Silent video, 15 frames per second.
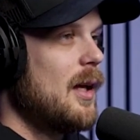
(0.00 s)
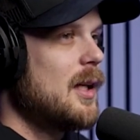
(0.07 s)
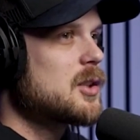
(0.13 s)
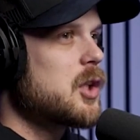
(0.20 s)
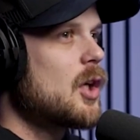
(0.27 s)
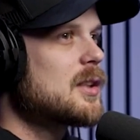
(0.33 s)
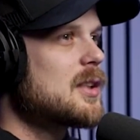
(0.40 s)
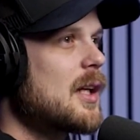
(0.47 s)

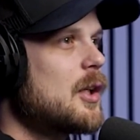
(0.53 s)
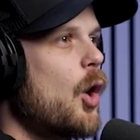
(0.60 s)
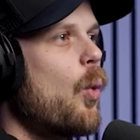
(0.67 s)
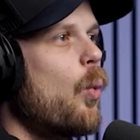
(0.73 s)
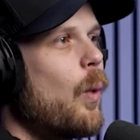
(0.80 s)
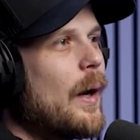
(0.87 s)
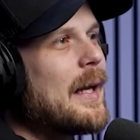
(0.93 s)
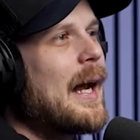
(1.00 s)
As long as I know
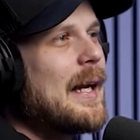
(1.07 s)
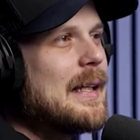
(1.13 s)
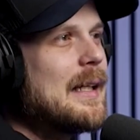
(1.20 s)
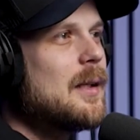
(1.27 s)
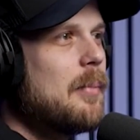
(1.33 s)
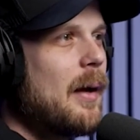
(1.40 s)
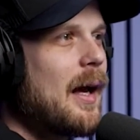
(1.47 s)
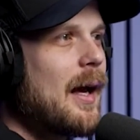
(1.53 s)
when I
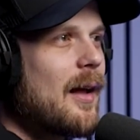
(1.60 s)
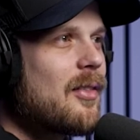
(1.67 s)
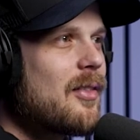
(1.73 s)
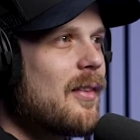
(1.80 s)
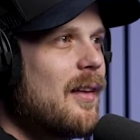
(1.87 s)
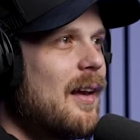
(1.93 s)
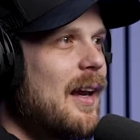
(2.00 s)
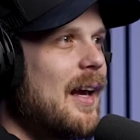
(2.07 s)
need math
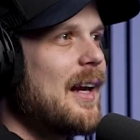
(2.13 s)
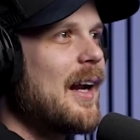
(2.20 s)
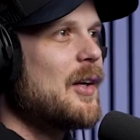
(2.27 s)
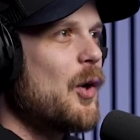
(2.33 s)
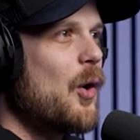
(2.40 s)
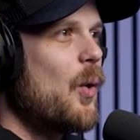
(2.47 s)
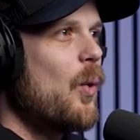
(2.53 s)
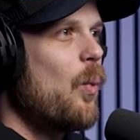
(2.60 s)
and
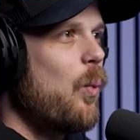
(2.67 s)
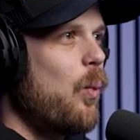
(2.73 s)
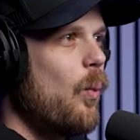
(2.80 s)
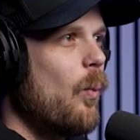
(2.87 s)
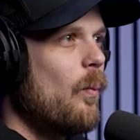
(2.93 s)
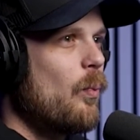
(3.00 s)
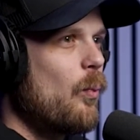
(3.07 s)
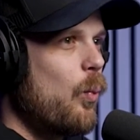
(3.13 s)
I know
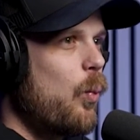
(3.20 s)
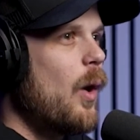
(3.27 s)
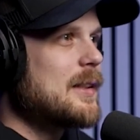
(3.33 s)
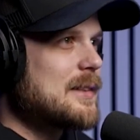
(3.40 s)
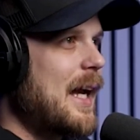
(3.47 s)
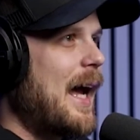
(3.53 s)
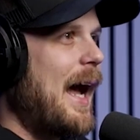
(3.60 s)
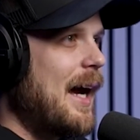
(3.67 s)

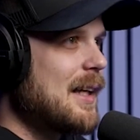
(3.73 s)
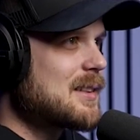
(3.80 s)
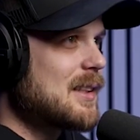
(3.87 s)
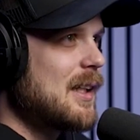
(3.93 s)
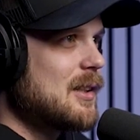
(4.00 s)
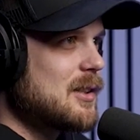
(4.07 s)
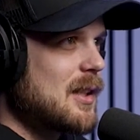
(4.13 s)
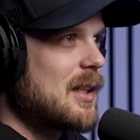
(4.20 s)
what to
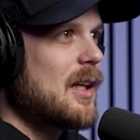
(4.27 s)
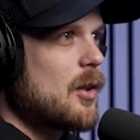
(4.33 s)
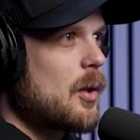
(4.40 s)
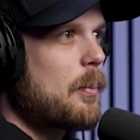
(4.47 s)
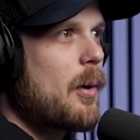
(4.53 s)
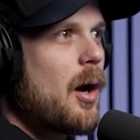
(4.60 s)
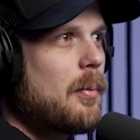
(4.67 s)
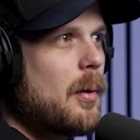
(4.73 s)
ask it to get
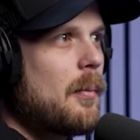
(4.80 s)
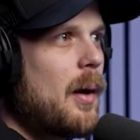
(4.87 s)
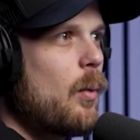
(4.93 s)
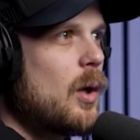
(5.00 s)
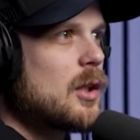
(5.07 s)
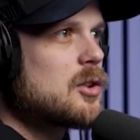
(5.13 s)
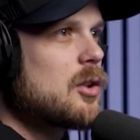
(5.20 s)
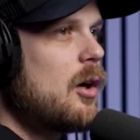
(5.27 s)
the problem I
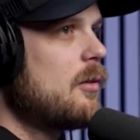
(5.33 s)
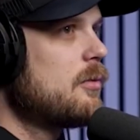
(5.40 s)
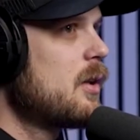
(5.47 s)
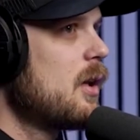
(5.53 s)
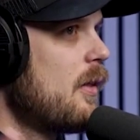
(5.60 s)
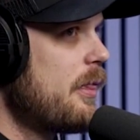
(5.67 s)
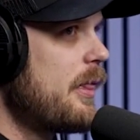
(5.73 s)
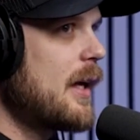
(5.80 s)
want
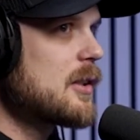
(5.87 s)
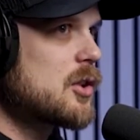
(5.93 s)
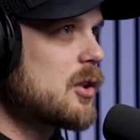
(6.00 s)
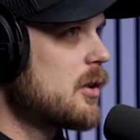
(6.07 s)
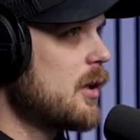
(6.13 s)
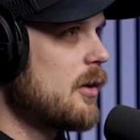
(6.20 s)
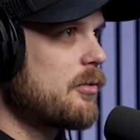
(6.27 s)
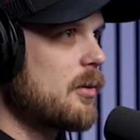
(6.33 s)
solved, that's
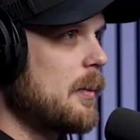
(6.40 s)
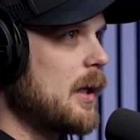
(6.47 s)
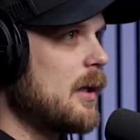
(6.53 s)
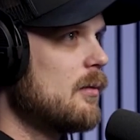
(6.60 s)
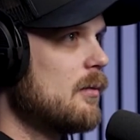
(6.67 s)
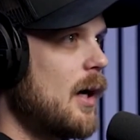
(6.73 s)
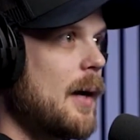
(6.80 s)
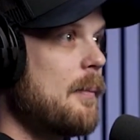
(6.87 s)
good enough for
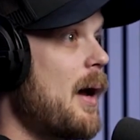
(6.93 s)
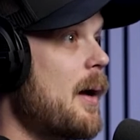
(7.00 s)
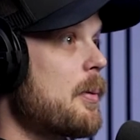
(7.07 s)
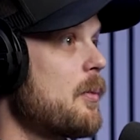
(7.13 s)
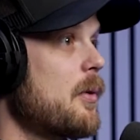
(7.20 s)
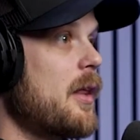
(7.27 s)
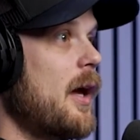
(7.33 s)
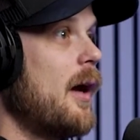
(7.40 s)
me. I'm
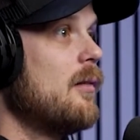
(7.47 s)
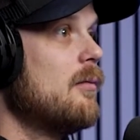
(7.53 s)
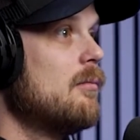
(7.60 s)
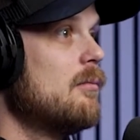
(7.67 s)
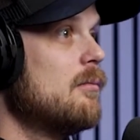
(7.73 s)
happy with that.